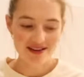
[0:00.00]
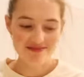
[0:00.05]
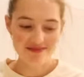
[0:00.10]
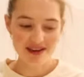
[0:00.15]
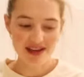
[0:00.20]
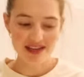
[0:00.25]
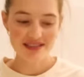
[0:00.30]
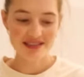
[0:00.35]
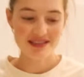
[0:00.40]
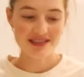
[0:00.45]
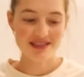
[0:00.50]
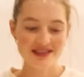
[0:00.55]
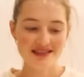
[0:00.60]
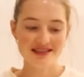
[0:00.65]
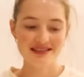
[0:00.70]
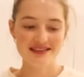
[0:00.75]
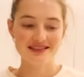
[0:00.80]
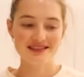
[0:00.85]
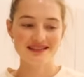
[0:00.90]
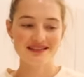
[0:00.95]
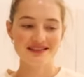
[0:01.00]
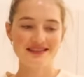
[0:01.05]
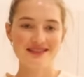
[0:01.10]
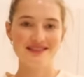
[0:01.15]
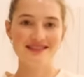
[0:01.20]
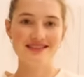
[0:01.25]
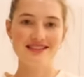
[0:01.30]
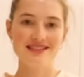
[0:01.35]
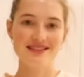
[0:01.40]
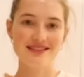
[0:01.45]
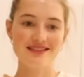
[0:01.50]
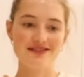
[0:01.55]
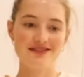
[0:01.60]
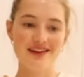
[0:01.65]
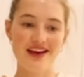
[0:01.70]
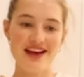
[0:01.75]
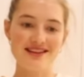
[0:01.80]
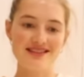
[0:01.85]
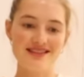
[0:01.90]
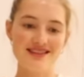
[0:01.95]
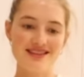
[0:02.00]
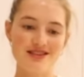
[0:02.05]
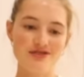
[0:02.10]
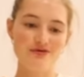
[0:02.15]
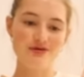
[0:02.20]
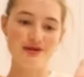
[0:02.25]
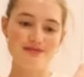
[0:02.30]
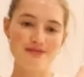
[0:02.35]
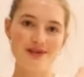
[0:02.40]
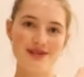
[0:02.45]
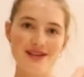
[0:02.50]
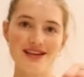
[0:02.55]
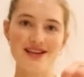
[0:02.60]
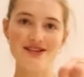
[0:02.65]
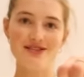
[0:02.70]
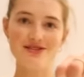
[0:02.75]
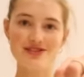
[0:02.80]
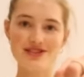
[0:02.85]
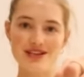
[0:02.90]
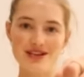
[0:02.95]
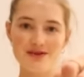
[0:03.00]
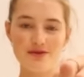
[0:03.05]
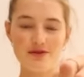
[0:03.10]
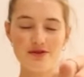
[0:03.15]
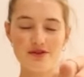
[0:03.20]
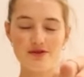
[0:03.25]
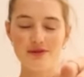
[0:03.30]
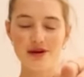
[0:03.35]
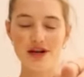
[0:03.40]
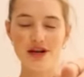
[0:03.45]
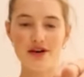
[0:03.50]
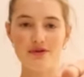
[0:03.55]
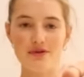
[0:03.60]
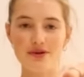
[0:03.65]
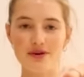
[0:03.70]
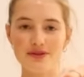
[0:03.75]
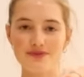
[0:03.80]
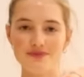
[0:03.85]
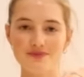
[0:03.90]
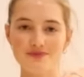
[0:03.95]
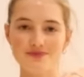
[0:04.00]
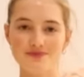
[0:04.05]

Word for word: and Max eats this fancy sweet potato chip from Air One.